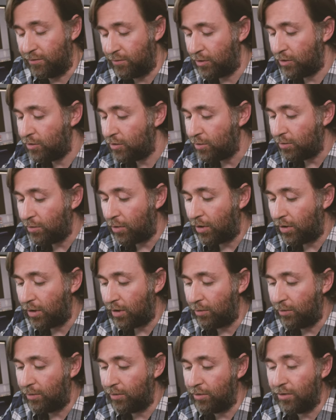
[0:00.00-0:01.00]
for you to model
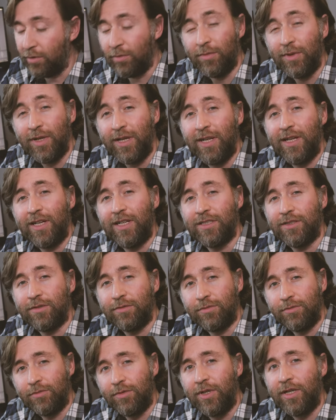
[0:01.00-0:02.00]
it with them, is a
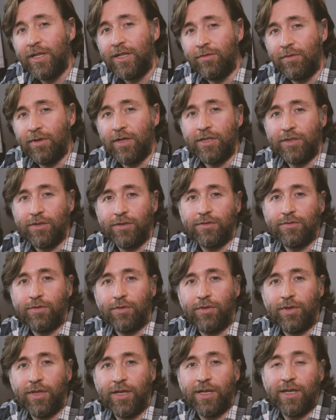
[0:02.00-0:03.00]
really, really useful
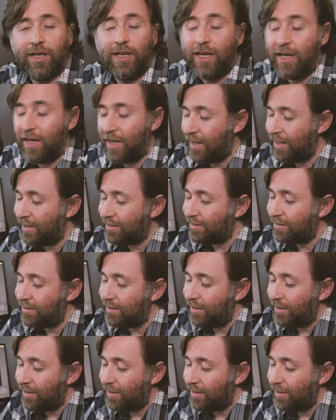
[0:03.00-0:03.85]
thing and